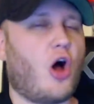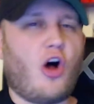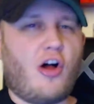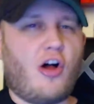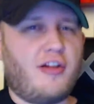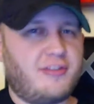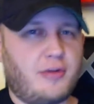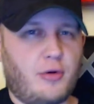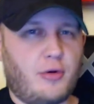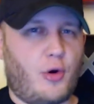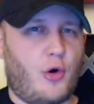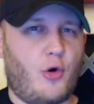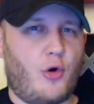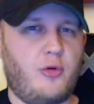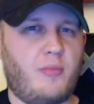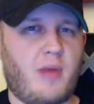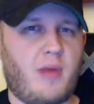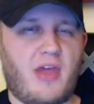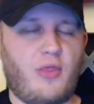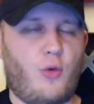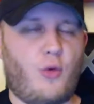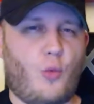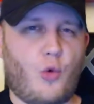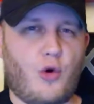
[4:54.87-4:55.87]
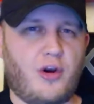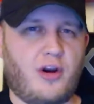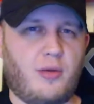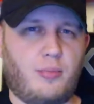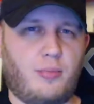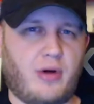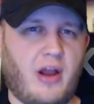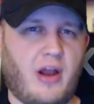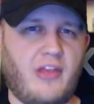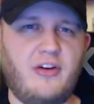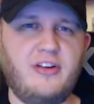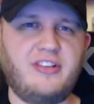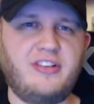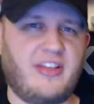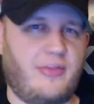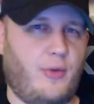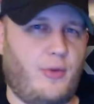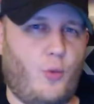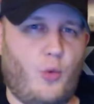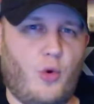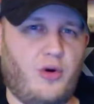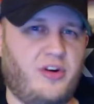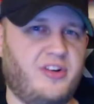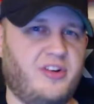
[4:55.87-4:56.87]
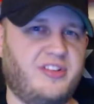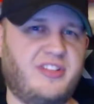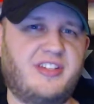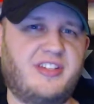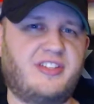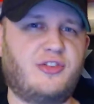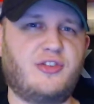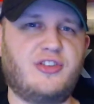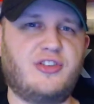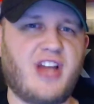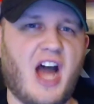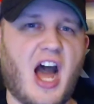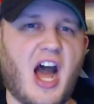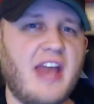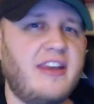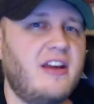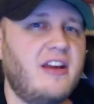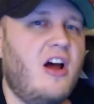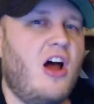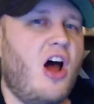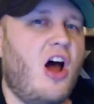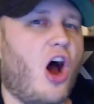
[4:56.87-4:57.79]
also owned by the Warner Brothers and the Warner sister Dot,